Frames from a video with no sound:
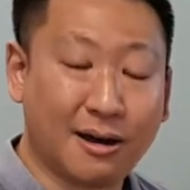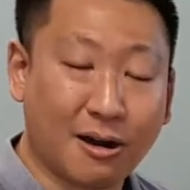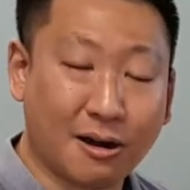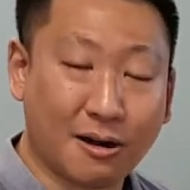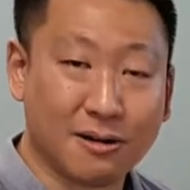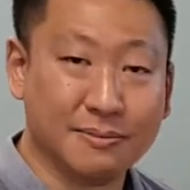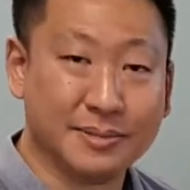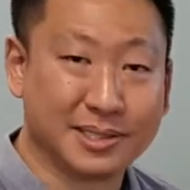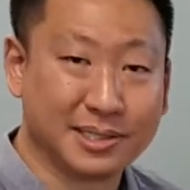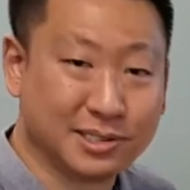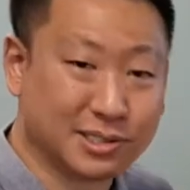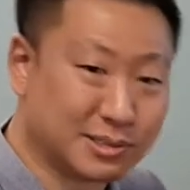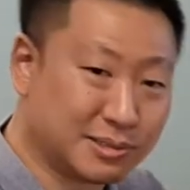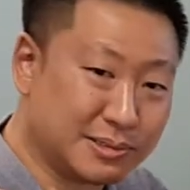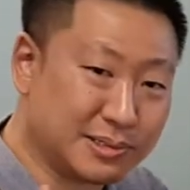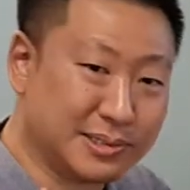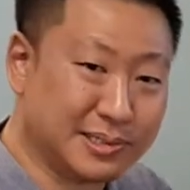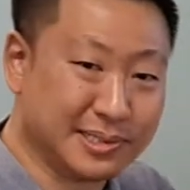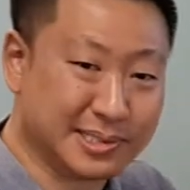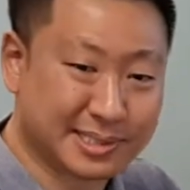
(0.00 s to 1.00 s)
arms and
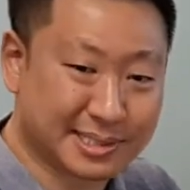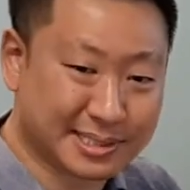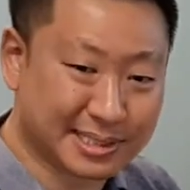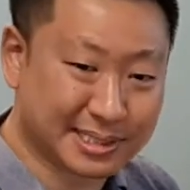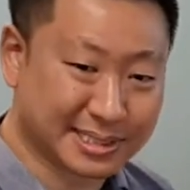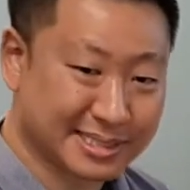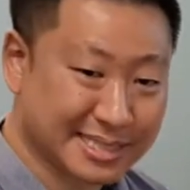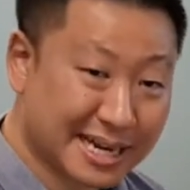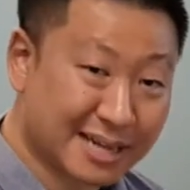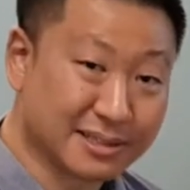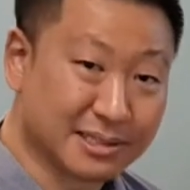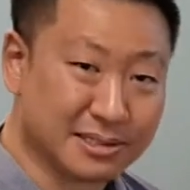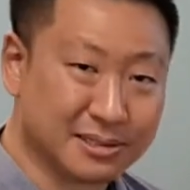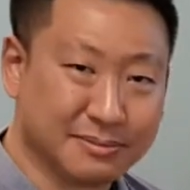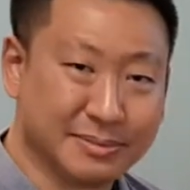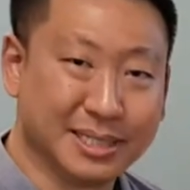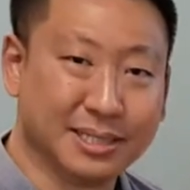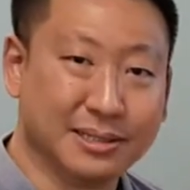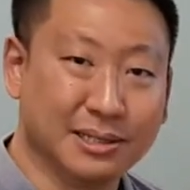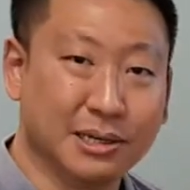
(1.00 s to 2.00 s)
shoulders down a
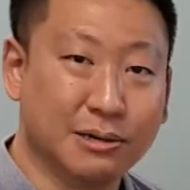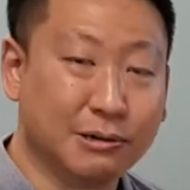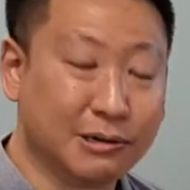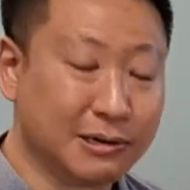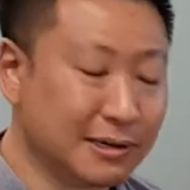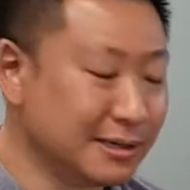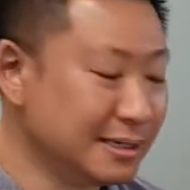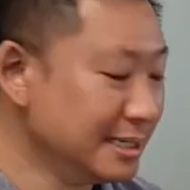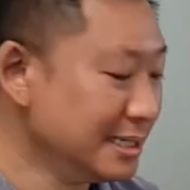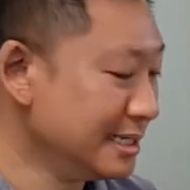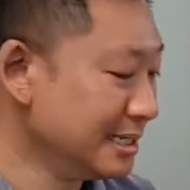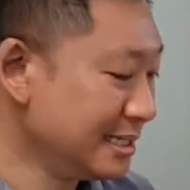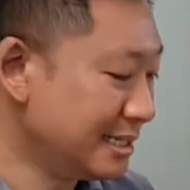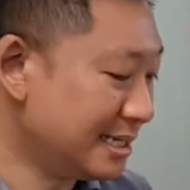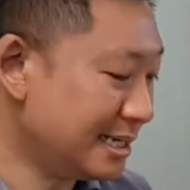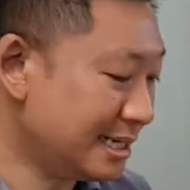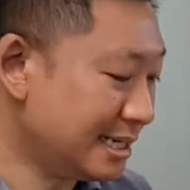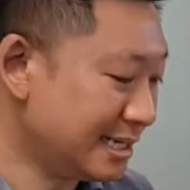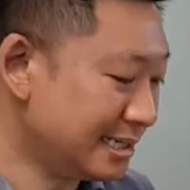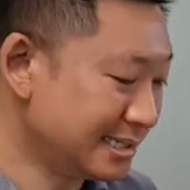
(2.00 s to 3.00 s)
little bit lower,
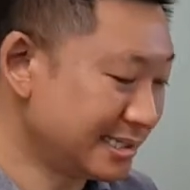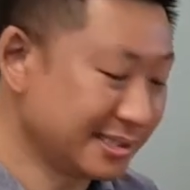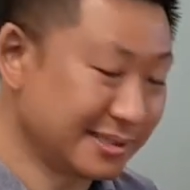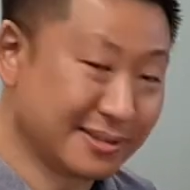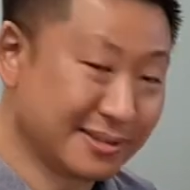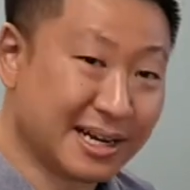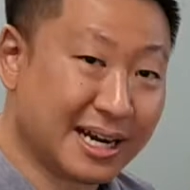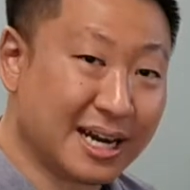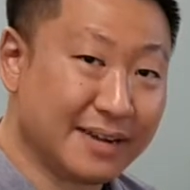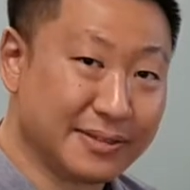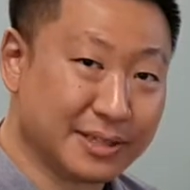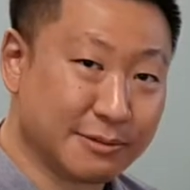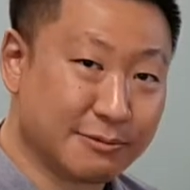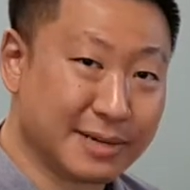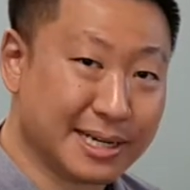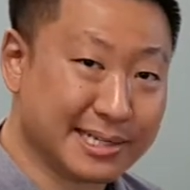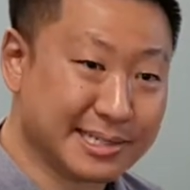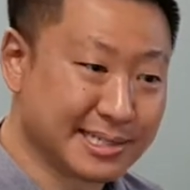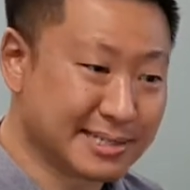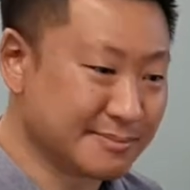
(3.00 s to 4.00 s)
so you're not having to
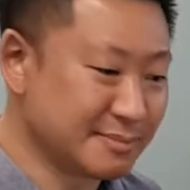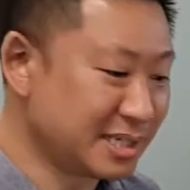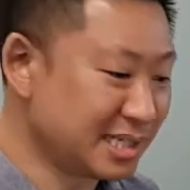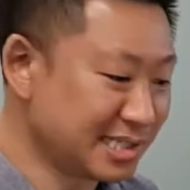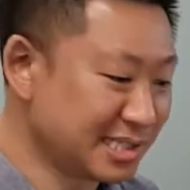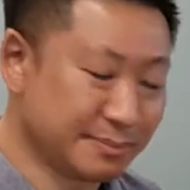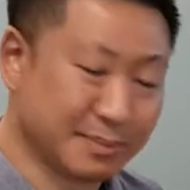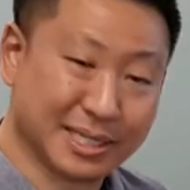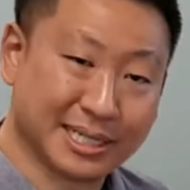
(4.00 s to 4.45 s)
raise as much.